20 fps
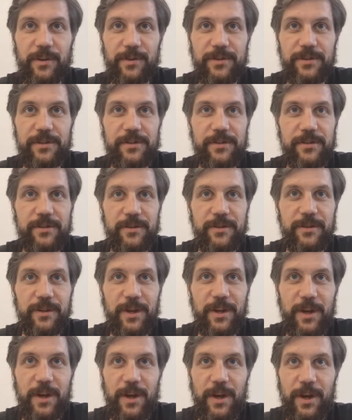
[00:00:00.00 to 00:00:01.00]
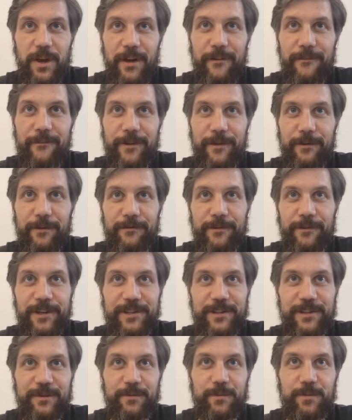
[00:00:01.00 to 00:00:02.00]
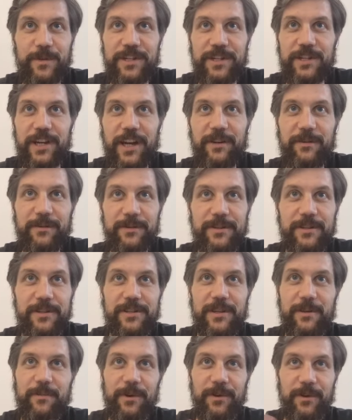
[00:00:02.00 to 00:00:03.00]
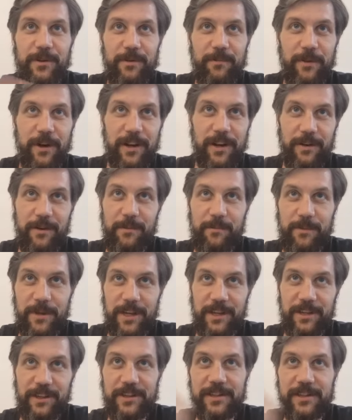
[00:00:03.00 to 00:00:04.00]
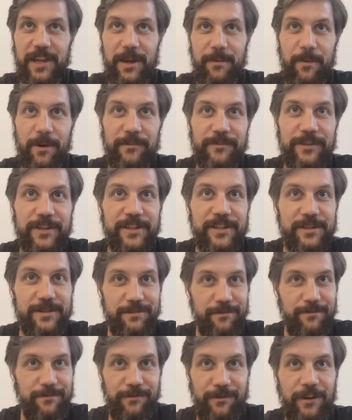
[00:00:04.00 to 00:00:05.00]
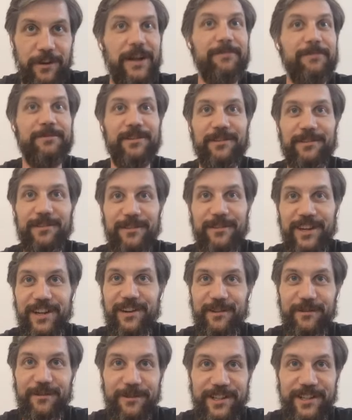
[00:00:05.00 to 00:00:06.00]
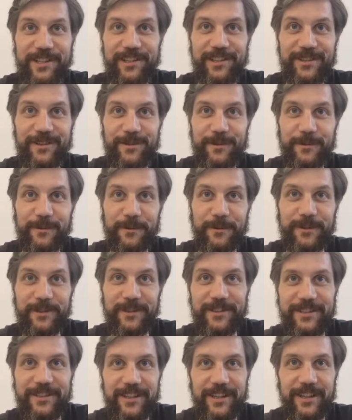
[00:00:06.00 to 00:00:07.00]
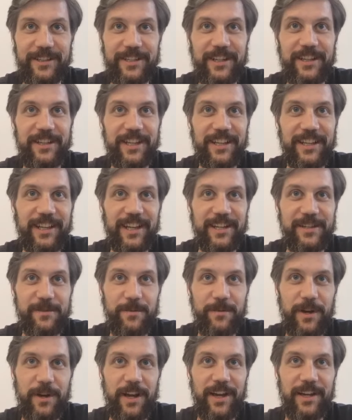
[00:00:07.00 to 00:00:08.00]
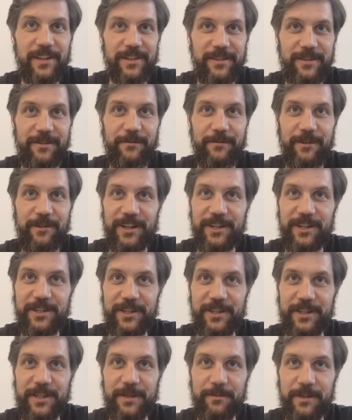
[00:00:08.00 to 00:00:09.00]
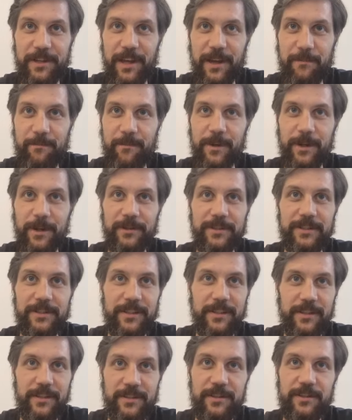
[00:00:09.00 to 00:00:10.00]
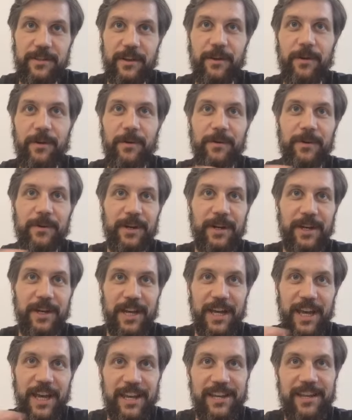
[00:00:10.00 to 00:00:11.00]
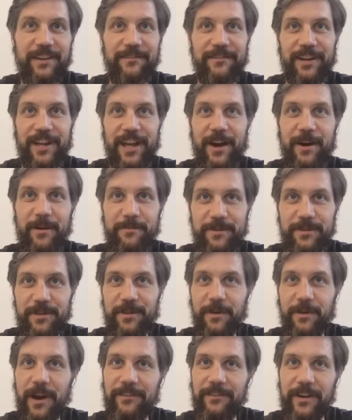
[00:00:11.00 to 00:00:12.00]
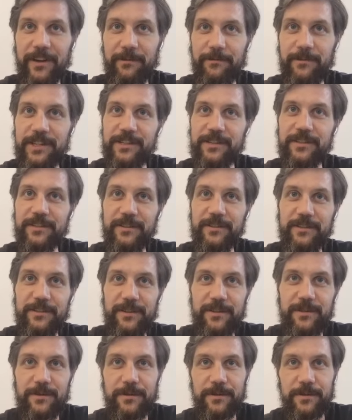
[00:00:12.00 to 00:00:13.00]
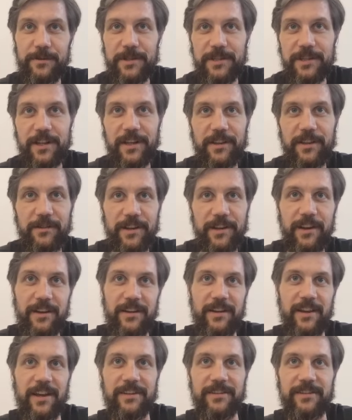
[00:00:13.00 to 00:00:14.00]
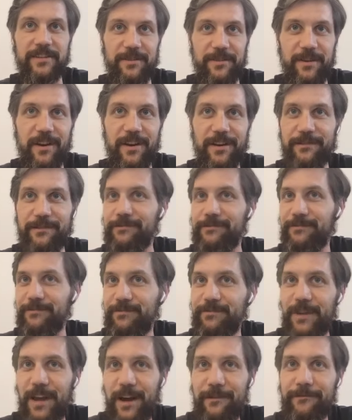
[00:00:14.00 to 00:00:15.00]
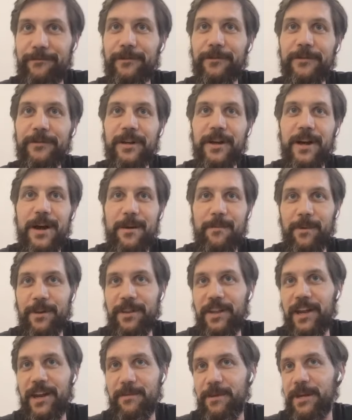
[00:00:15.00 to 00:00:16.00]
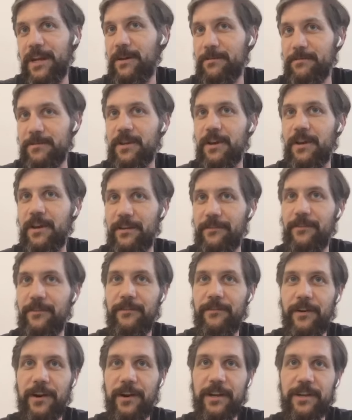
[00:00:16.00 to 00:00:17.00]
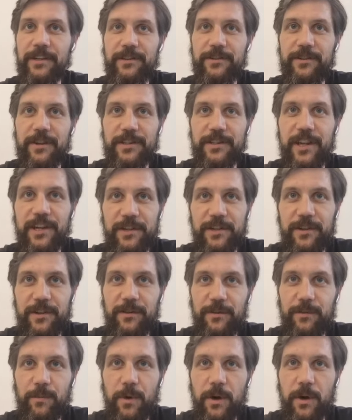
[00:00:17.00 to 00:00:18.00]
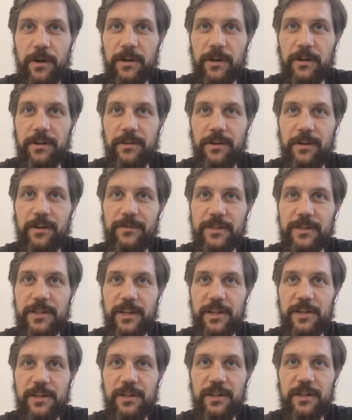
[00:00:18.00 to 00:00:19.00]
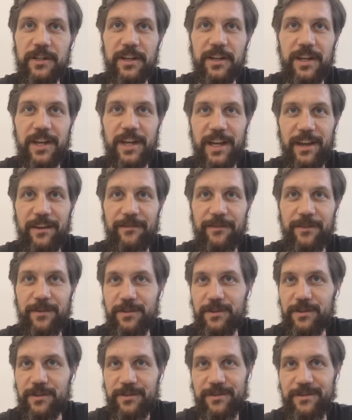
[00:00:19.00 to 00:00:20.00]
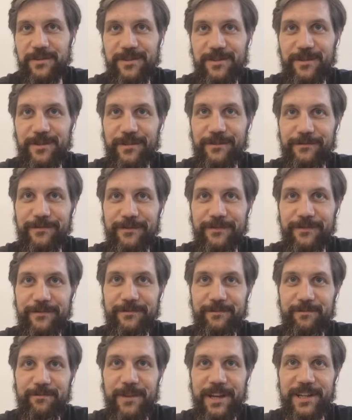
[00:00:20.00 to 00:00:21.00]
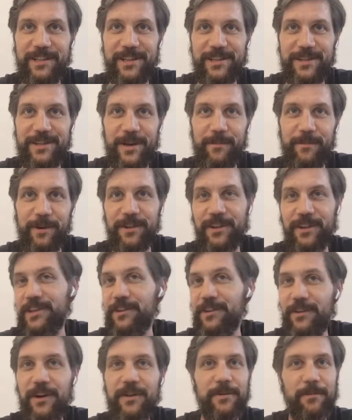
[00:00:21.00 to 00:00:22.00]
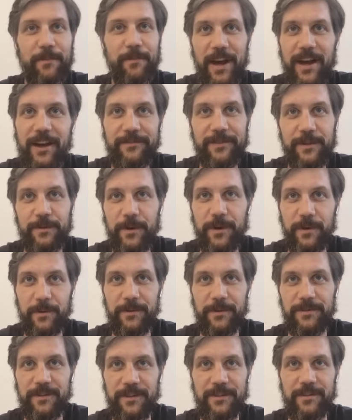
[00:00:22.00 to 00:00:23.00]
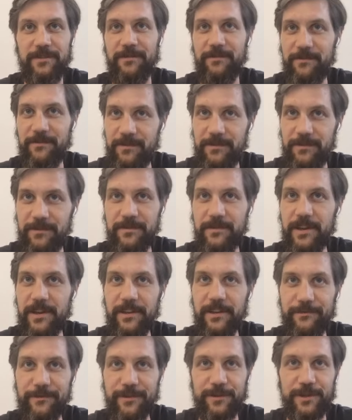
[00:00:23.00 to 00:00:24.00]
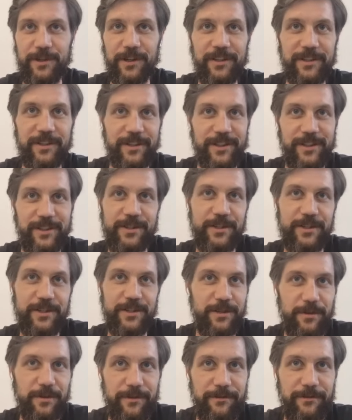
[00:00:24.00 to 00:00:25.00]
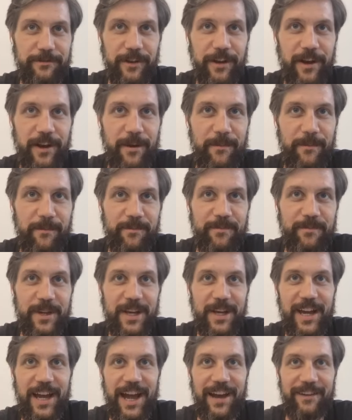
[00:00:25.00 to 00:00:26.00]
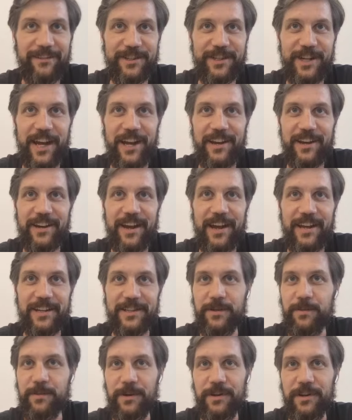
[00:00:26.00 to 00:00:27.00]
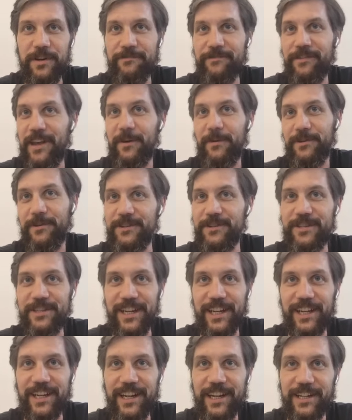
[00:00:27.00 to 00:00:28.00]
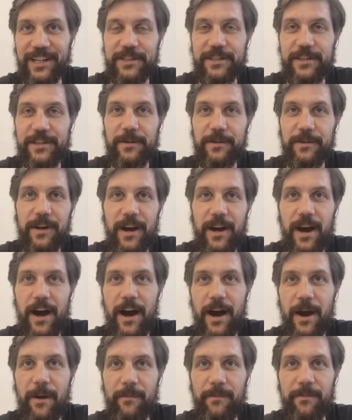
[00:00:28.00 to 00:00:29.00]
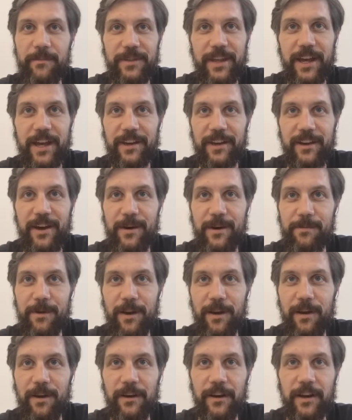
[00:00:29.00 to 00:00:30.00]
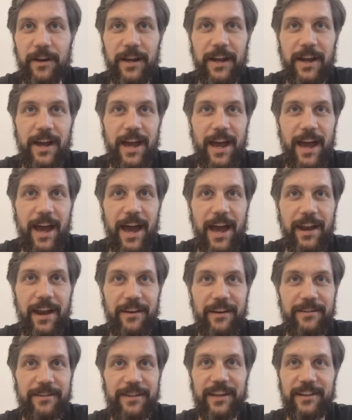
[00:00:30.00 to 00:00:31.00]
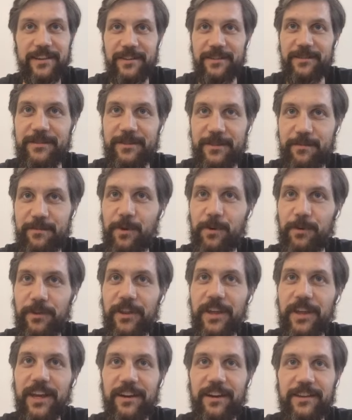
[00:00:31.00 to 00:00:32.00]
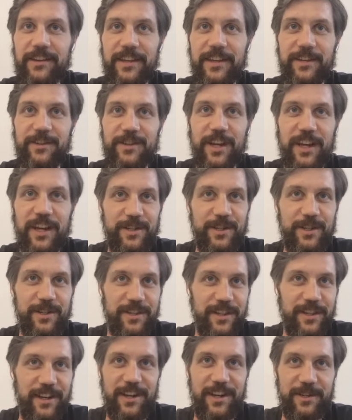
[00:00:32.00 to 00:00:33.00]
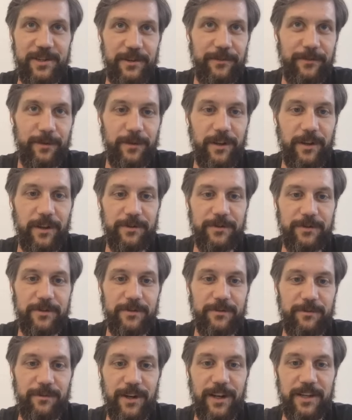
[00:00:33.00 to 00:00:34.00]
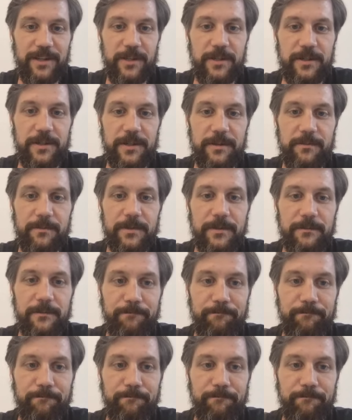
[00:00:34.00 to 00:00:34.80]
just feel free to reach out to someone who might not be in the same office for absolutely no reason at all, because I think that's where the relationships get built. So it definitely helps that you have a reason to talk to each other, and that's kind of helpful. But then it becomes kind of a very transactional work conversation. If you just sort of message someone that you might have to work with in the future, and just sort of have a chat as you would if they were just sitting next to you, that can help a lot. And that small thing, I think, changes the nature of all those relationships.